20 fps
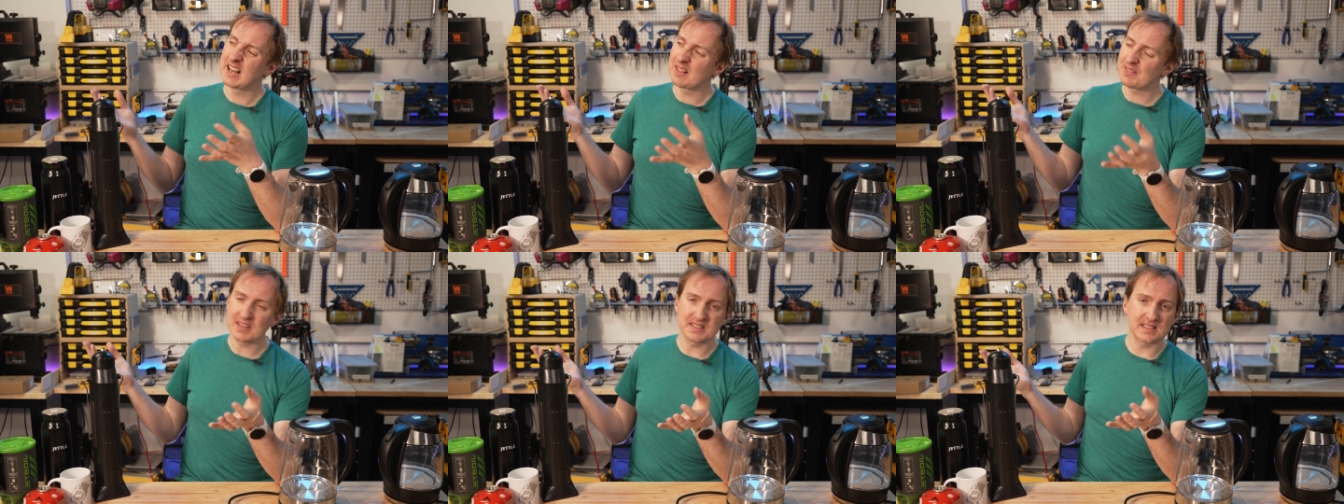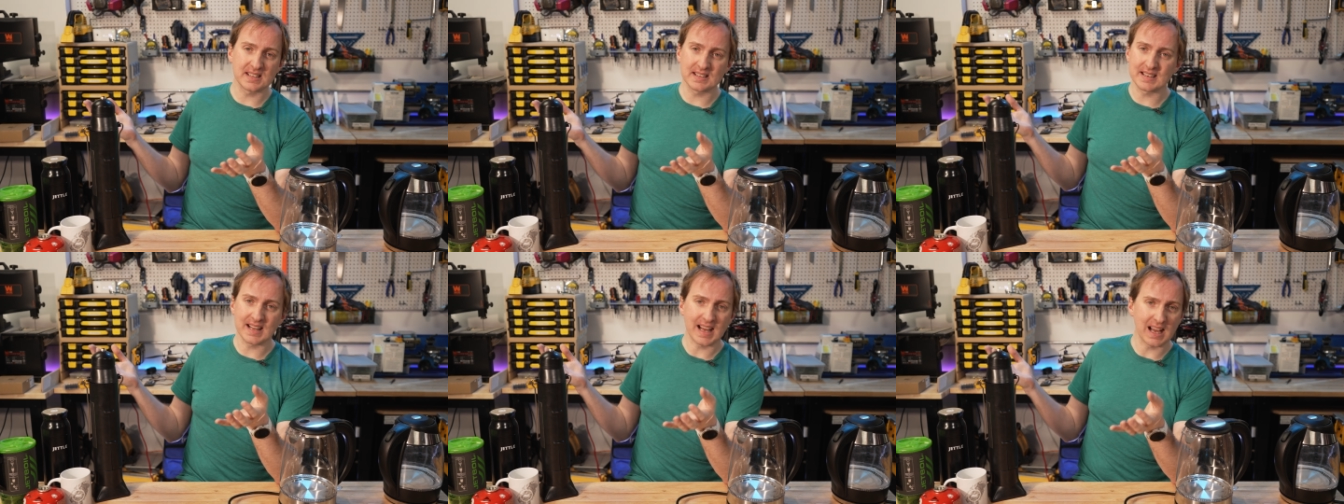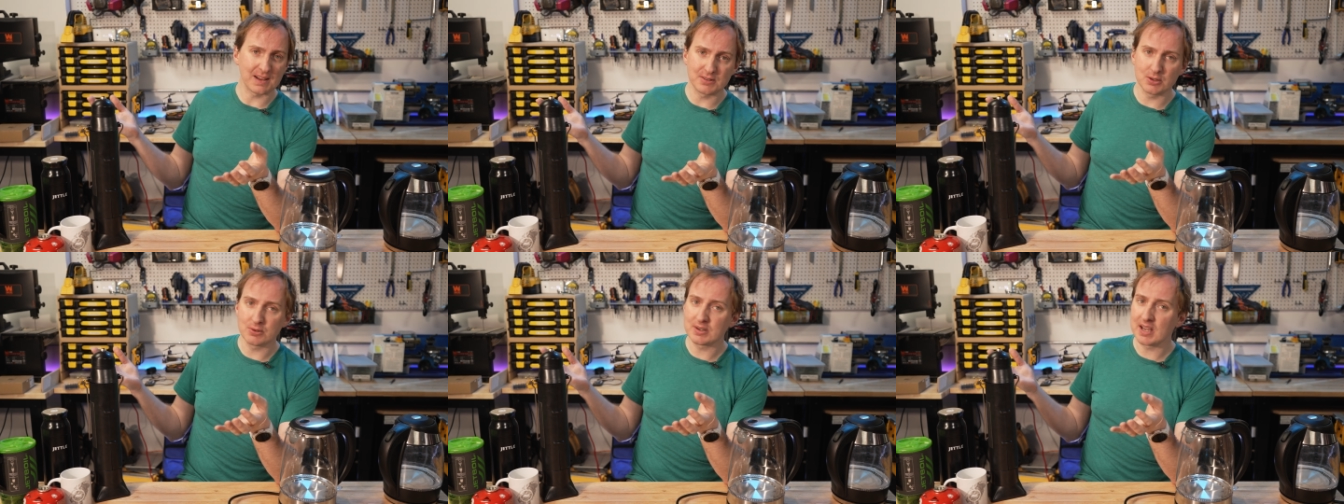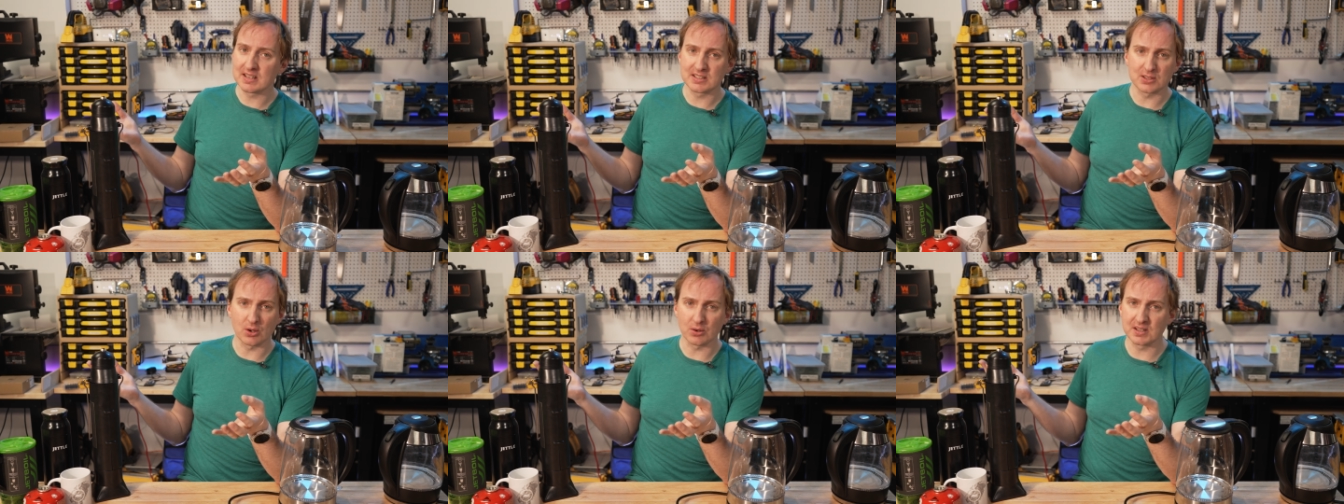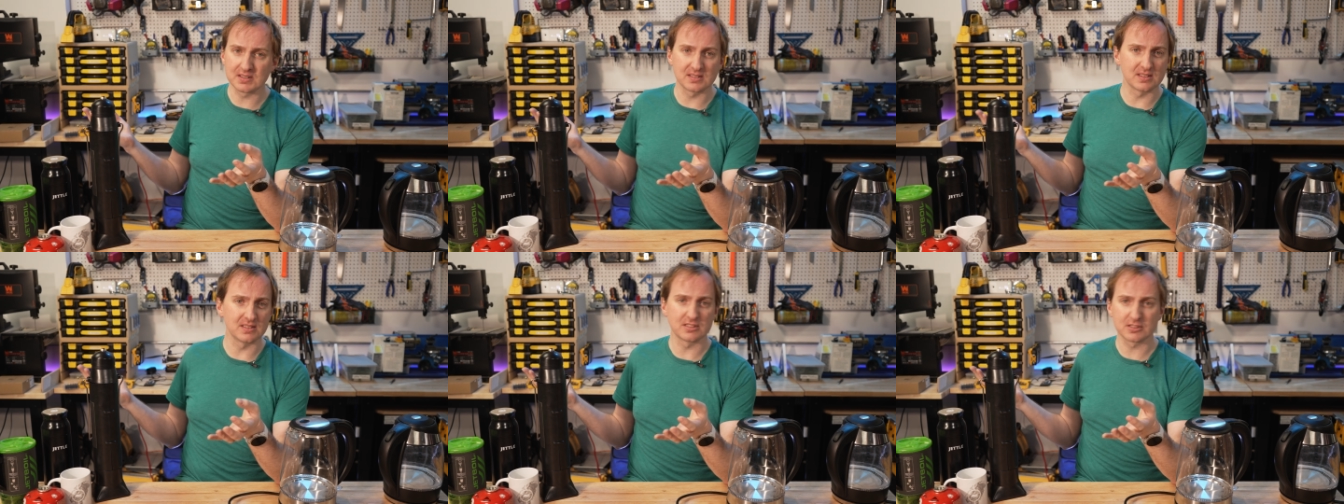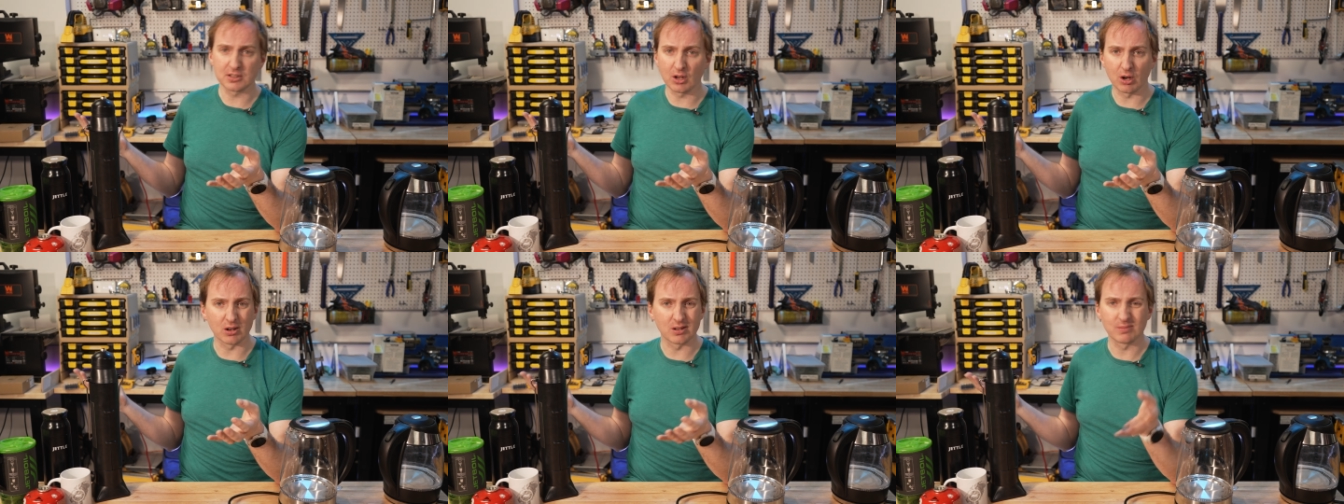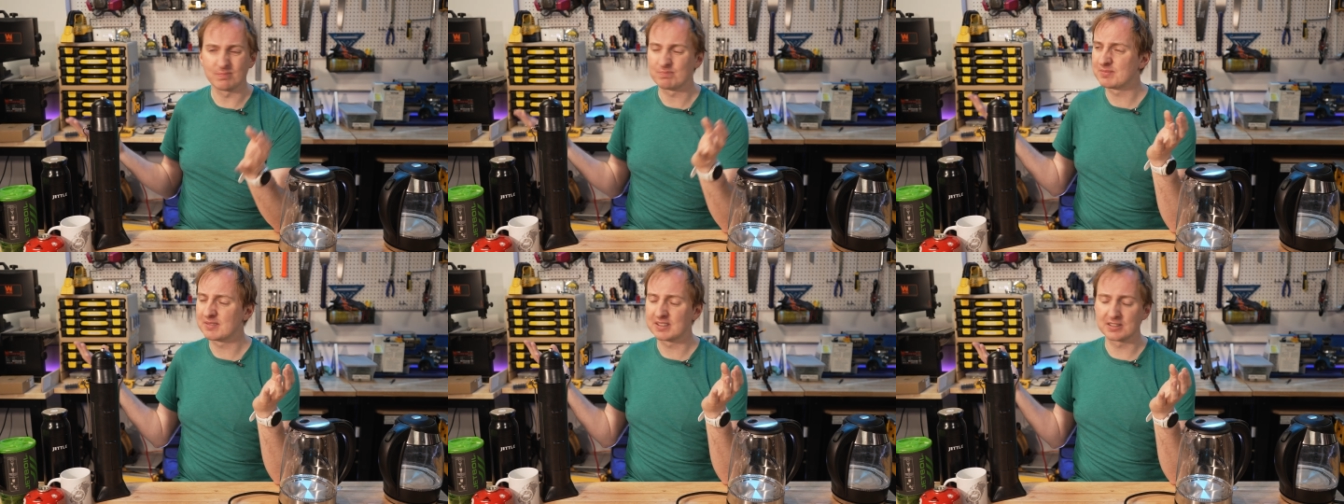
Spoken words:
they didn't have UK sockets in stock.